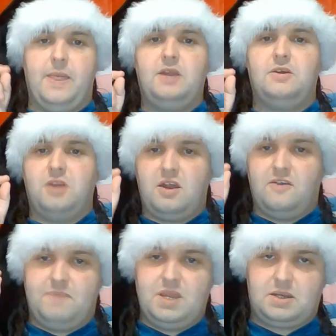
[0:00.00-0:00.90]
and they could
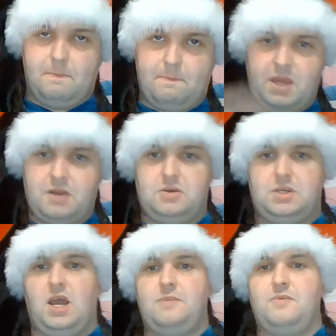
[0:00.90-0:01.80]
not have picked a
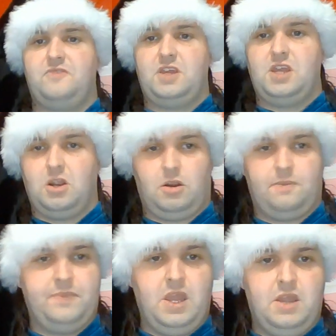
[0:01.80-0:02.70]
better time of the
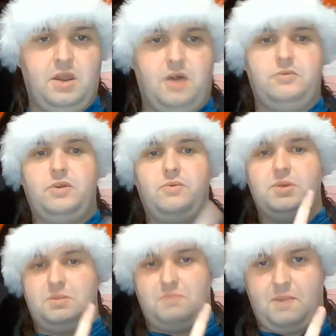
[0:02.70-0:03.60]
year. Not only
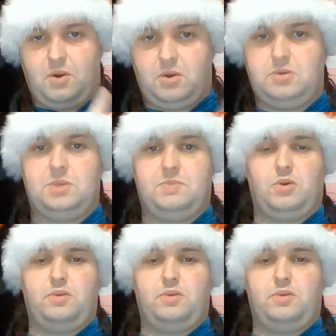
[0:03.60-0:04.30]
was it my partner's